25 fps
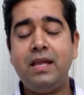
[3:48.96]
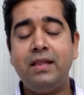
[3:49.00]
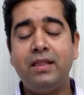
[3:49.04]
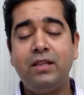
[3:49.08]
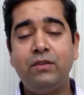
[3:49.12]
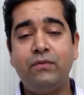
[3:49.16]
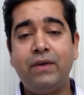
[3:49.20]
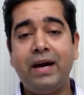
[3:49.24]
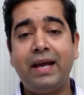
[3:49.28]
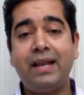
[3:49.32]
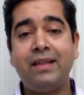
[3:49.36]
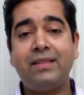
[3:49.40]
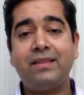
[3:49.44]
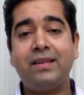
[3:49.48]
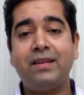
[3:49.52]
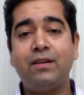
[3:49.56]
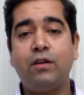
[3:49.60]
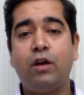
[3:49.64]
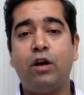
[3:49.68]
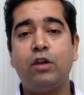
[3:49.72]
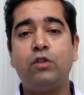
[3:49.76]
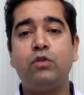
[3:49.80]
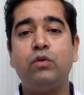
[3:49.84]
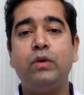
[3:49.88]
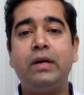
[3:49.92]
The virus can
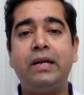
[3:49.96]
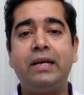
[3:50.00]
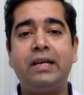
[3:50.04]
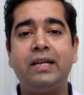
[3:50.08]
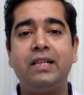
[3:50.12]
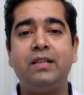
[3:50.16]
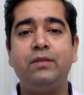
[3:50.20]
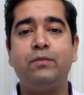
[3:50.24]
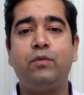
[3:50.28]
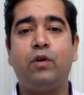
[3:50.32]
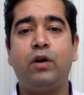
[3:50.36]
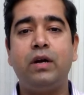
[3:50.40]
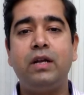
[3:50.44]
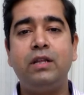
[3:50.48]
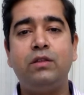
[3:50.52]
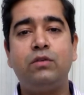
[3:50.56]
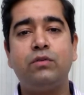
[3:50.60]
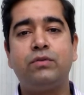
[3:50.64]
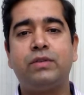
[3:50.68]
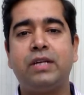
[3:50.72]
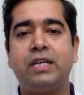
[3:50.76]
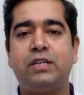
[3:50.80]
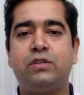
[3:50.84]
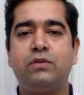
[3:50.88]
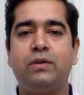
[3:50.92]
also enter the body
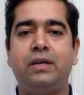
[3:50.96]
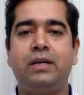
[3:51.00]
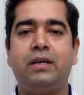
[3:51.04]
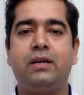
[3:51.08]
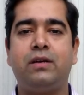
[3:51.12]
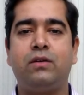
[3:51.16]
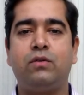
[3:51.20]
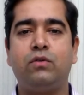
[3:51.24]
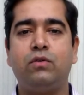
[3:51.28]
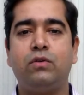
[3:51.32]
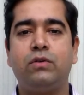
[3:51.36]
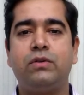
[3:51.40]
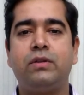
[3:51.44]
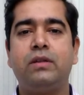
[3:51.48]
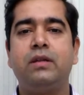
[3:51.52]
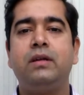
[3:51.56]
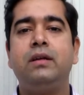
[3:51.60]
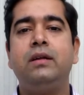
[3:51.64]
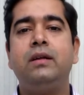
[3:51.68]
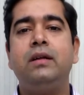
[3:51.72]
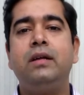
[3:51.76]
through sexual intercourse.